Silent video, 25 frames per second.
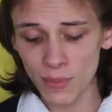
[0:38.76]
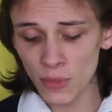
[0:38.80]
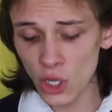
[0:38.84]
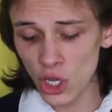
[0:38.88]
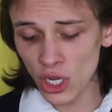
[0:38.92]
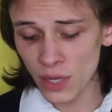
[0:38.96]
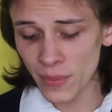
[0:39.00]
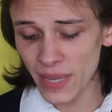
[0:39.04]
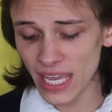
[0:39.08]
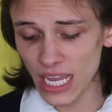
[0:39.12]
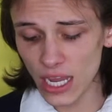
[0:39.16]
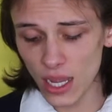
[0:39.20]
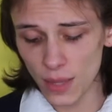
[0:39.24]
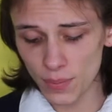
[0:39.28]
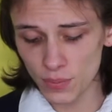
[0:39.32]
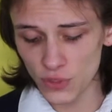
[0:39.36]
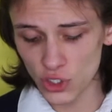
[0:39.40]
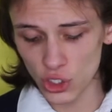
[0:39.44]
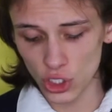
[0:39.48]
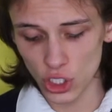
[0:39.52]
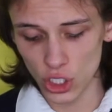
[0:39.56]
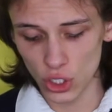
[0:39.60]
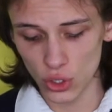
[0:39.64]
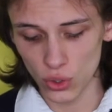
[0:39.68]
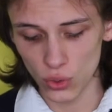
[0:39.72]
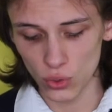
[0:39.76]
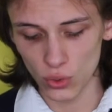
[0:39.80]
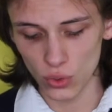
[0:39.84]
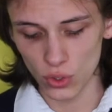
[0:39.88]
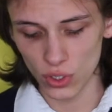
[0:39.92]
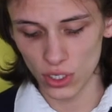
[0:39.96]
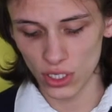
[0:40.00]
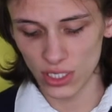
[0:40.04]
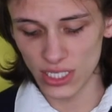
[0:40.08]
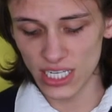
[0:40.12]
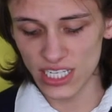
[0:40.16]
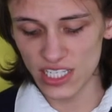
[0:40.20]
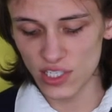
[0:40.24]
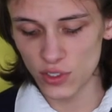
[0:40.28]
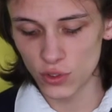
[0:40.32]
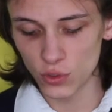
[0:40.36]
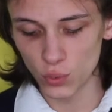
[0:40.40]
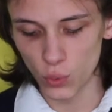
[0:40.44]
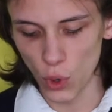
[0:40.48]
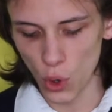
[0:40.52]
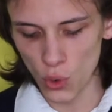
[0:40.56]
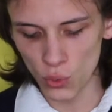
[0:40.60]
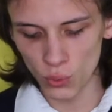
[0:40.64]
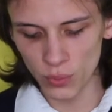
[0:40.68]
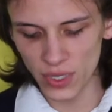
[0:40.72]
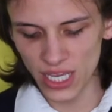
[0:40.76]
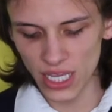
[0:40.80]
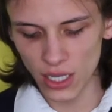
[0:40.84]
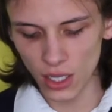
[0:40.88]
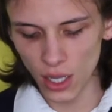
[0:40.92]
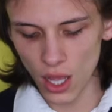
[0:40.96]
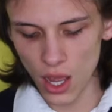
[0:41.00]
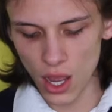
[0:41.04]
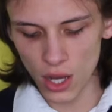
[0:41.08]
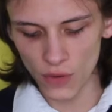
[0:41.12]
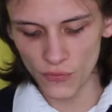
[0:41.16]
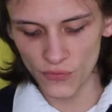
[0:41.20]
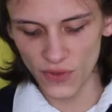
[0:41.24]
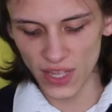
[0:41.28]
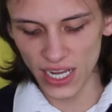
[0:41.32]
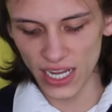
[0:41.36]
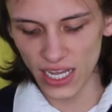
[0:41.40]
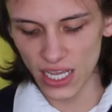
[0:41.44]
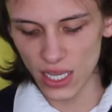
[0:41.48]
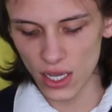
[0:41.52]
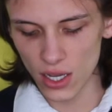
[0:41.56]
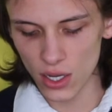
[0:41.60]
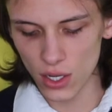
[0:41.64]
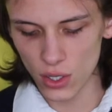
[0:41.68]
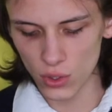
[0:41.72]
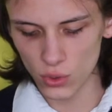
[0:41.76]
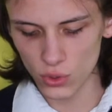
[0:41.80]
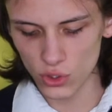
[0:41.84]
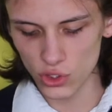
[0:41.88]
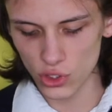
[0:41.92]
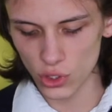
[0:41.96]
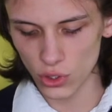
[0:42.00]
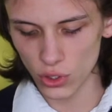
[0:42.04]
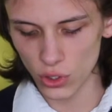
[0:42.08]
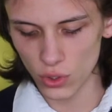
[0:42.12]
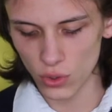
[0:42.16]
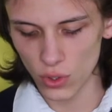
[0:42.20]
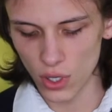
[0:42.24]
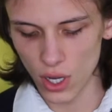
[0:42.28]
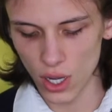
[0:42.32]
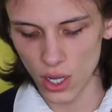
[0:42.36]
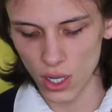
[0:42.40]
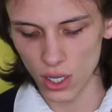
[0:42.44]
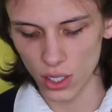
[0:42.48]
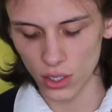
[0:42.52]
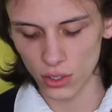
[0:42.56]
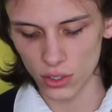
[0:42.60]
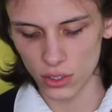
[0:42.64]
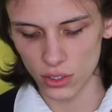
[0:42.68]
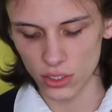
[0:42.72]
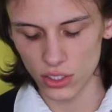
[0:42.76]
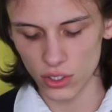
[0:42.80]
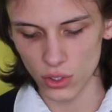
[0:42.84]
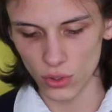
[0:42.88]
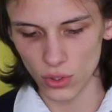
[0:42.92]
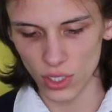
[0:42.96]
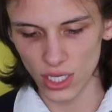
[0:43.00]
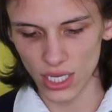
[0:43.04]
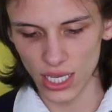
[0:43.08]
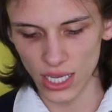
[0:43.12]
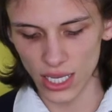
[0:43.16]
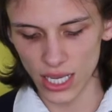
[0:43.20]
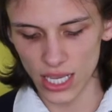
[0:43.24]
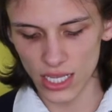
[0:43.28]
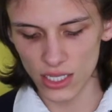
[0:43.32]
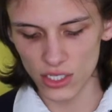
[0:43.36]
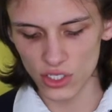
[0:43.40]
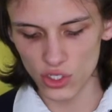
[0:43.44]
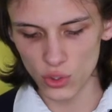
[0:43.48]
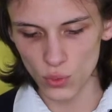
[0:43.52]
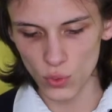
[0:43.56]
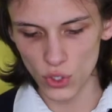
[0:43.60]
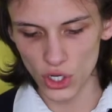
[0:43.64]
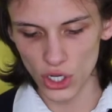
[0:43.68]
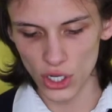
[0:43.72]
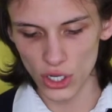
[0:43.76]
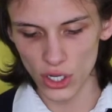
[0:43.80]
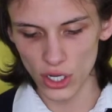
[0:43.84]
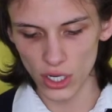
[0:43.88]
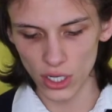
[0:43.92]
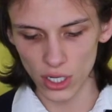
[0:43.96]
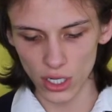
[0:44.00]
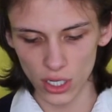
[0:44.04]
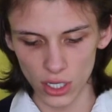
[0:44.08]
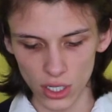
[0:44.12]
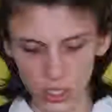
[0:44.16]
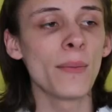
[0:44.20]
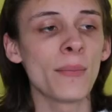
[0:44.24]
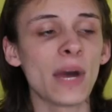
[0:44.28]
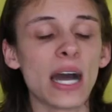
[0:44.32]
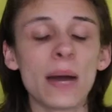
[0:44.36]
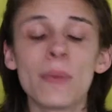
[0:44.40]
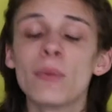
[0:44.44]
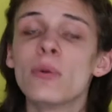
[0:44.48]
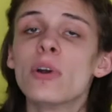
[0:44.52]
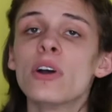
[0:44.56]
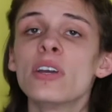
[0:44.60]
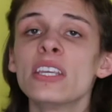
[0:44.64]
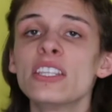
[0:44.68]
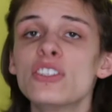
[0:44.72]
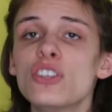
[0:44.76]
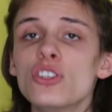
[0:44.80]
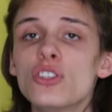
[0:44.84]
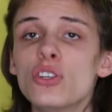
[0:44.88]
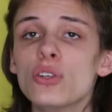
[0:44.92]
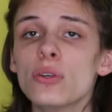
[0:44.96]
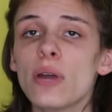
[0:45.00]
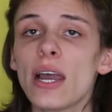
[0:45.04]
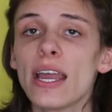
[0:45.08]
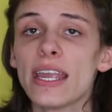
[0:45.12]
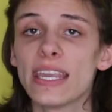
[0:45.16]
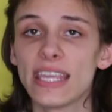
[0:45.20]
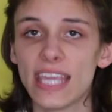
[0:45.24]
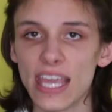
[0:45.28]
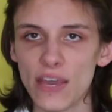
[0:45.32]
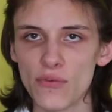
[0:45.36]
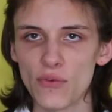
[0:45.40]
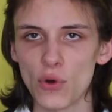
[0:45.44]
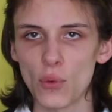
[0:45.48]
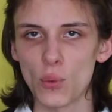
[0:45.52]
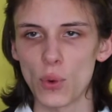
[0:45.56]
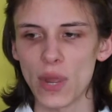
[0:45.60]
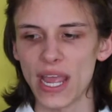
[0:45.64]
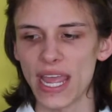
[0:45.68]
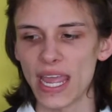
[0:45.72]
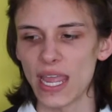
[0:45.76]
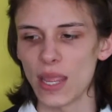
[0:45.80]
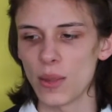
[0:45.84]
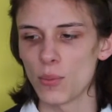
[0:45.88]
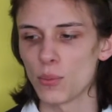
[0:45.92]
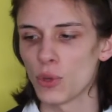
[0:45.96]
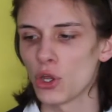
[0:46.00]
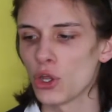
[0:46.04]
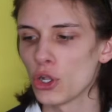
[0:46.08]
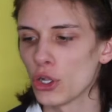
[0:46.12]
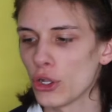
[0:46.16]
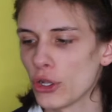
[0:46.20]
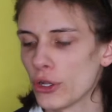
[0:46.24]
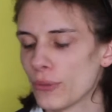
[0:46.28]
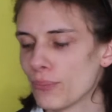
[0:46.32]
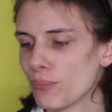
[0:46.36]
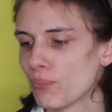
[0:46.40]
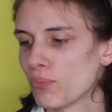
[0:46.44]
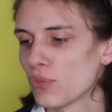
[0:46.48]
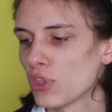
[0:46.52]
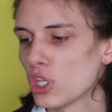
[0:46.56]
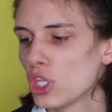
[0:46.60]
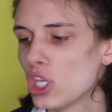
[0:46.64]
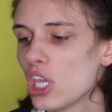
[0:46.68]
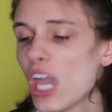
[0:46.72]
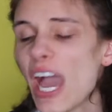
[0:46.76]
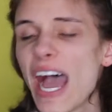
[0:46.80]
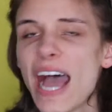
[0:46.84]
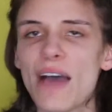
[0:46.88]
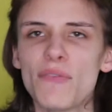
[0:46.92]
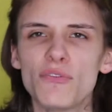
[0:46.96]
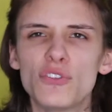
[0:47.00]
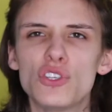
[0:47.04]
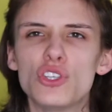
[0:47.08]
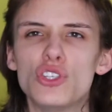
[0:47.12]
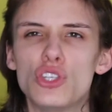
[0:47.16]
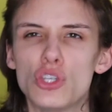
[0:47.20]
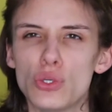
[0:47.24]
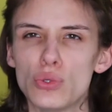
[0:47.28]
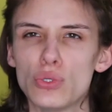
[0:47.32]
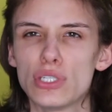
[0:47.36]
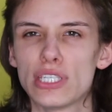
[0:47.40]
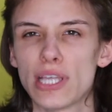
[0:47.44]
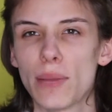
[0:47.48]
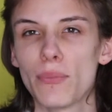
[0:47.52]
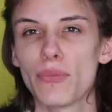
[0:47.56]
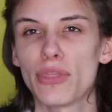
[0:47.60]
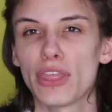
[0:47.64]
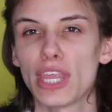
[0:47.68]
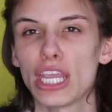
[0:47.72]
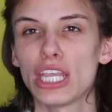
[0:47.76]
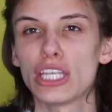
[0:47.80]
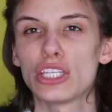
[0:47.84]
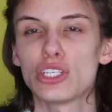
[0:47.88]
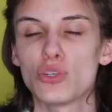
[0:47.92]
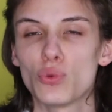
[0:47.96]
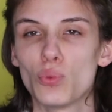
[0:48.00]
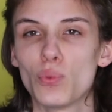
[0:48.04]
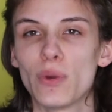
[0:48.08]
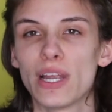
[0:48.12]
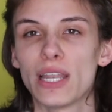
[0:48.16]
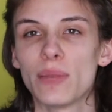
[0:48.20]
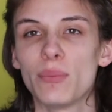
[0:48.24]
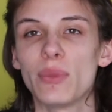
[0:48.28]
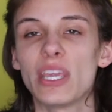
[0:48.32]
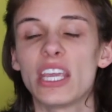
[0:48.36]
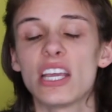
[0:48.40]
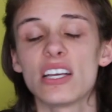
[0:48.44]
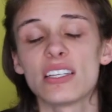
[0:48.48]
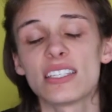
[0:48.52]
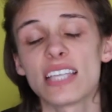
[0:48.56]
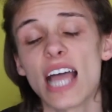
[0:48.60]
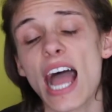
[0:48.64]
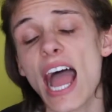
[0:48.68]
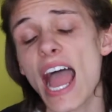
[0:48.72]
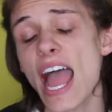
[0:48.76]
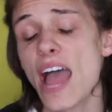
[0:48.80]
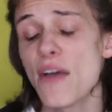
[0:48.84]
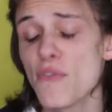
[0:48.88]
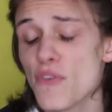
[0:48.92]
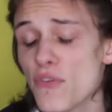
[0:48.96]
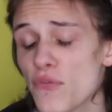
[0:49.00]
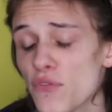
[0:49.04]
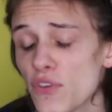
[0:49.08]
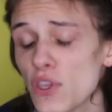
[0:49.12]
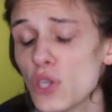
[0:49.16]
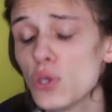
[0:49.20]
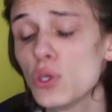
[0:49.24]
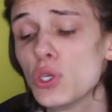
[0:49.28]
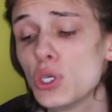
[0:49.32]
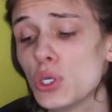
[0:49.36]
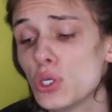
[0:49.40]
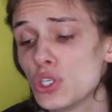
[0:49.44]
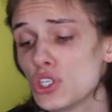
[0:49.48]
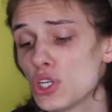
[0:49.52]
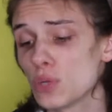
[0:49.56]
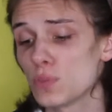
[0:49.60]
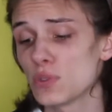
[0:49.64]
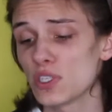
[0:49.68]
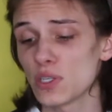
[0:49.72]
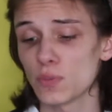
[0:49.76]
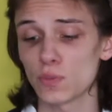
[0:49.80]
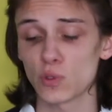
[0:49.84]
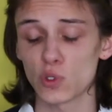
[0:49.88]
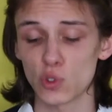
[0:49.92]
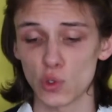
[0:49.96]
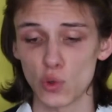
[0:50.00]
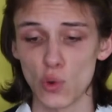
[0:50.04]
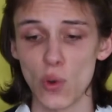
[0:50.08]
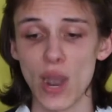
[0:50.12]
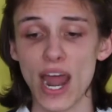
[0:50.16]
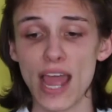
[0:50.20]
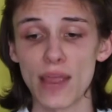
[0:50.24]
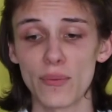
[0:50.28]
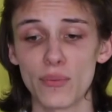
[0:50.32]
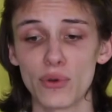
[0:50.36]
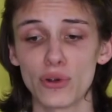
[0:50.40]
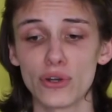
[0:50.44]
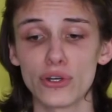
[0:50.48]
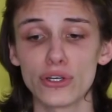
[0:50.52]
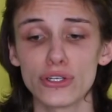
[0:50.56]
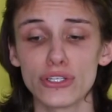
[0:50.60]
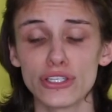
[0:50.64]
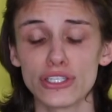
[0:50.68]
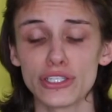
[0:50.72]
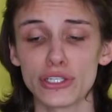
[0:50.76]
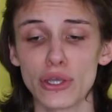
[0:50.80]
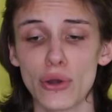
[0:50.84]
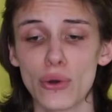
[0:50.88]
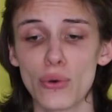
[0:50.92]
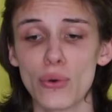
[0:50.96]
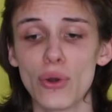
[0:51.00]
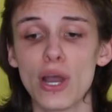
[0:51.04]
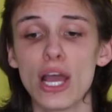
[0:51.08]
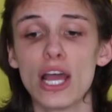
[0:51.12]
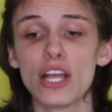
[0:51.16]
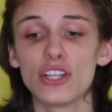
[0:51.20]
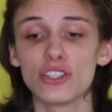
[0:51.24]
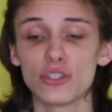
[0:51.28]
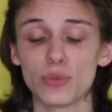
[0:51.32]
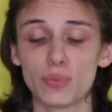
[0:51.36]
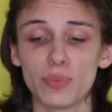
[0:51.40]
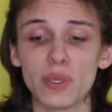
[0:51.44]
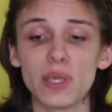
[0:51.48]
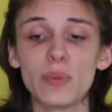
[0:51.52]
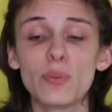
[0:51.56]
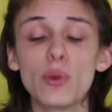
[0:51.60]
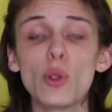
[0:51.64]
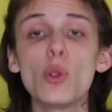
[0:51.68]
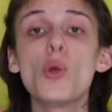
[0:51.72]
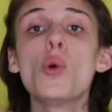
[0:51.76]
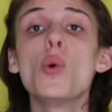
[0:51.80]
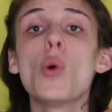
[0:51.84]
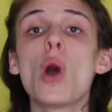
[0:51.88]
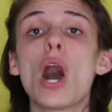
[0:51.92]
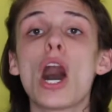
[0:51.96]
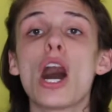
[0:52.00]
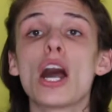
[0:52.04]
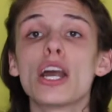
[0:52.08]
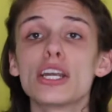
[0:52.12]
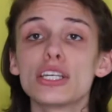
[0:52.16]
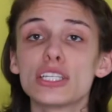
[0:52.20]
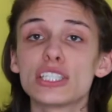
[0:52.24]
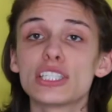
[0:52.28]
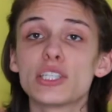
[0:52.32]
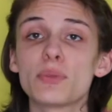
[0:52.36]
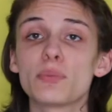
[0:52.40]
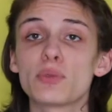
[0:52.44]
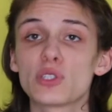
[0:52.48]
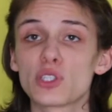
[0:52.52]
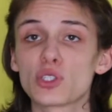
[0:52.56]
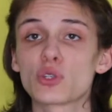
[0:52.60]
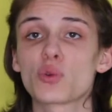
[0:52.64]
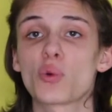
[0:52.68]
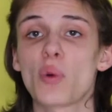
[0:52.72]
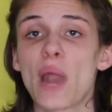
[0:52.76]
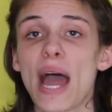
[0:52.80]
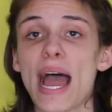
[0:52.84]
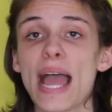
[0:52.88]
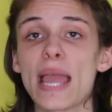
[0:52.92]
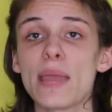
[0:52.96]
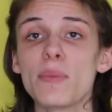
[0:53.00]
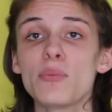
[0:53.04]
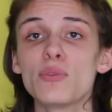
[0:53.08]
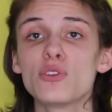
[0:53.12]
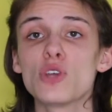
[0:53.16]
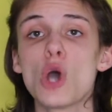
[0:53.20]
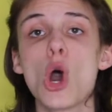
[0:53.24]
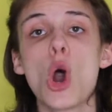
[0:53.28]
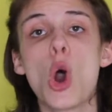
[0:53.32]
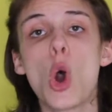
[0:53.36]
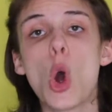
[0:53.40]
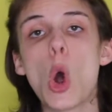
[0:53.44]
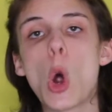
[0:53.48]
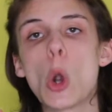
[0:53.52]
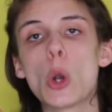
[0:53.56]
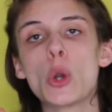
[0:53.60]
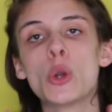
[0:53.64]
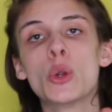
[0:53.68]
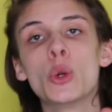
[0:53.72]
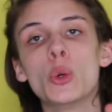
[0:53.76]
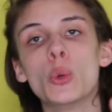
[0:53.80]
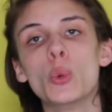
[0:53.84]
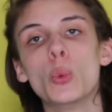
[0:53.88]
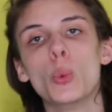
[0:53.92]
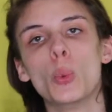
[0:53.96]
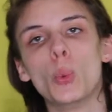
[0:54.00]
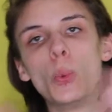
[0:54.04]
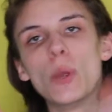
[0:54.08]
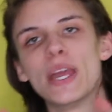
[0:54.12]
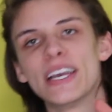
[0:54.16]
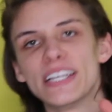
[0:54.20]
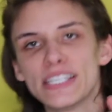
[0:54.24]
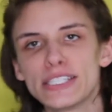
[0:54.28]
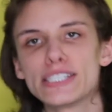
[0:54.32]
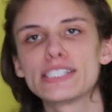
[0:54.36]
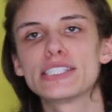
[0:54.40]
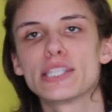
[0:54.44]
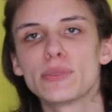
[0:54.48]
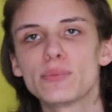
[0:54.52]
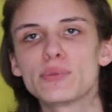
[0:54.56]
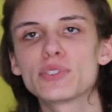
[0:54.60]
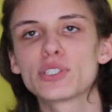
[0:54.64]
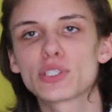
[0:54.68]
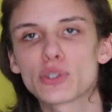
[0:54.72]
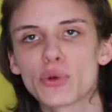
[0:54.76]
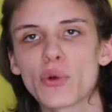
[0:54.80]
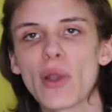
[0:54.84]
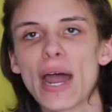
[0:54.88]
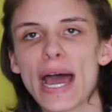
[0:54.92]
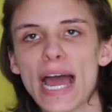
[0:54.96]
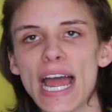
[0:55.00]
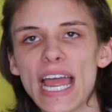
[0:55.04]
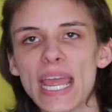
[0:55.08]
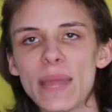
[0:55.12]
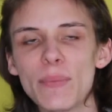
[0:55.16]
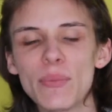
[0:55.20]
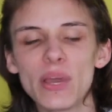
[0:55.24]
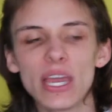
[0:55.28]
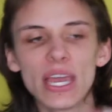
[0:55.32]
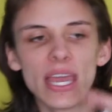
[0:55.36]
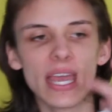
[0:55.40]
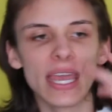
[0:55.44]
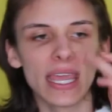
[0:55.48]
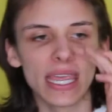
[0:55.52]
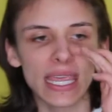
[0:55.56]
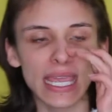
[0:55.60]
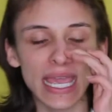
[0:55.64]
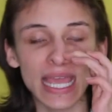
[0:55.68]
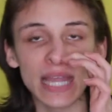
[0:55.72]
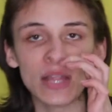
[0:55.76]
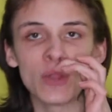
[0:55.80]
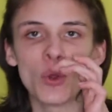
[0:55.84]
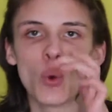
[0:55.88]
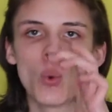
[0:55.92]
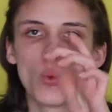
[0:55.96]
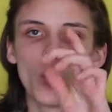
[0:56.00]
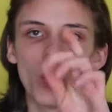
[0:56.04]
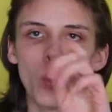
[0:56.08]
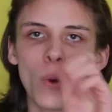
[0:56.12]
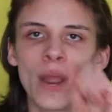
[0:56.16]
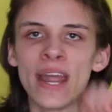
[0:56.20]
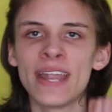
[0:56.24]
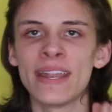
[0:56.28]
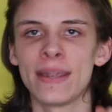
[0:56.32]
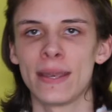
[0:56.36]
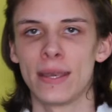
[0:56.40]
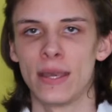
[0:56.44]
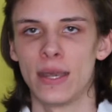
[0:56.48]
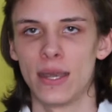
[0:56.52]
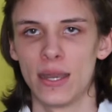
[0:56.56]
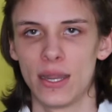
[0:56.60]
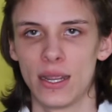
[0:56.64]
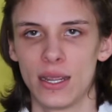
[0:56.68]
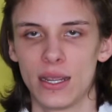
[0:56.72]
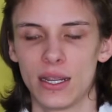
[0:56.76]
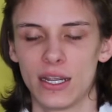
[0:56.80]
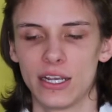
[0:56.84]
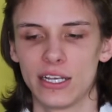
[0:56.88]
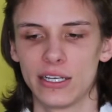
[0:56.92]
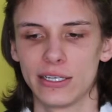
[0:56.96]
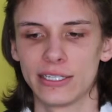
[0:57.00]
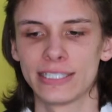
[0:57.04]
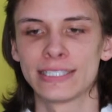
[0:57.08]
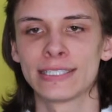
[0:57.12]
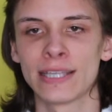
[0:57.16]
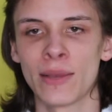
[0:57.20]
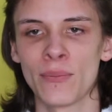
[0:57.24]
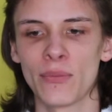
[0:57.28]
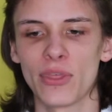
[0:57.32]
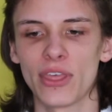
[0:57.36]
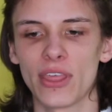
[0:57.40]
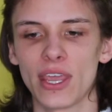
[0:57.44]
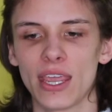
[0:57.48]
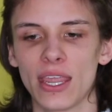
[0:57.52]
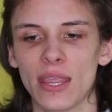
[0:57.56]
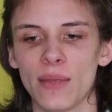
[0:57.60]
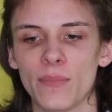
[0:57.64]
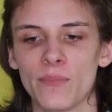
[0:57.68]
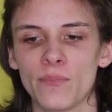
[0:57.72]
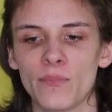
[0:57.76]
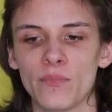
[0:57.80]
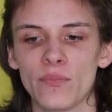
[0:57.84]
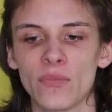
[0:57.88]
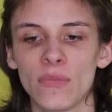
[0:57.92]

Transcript: gonna make up to you. This won't be a long video, so you can get to work. I'm going to do a giveaway, but you have to do something to win because I have a few YouTube subscribers, so the people who are subscribed or who will subscribe can win something.